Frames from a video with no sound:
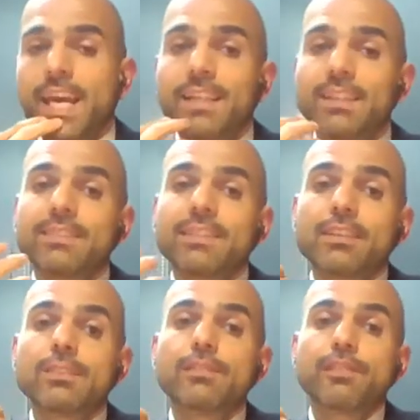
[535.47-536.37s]
And this
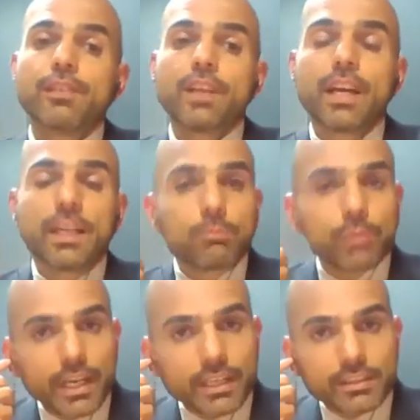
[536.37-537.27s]
doesn't fly in
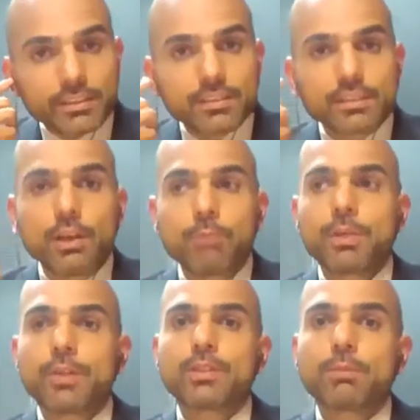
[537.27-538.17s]
practice uh,
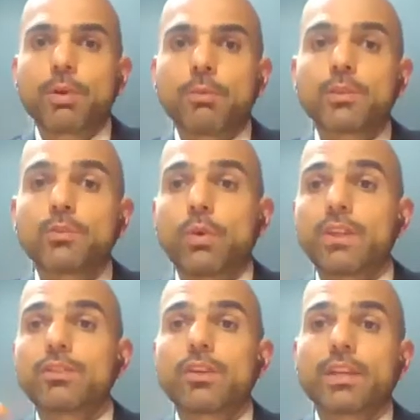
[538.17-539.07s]
because the problem is
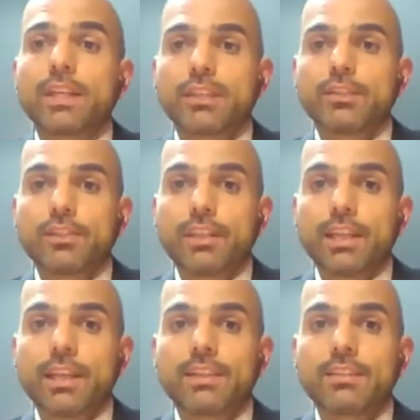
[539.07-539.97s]
one's not connected to the other.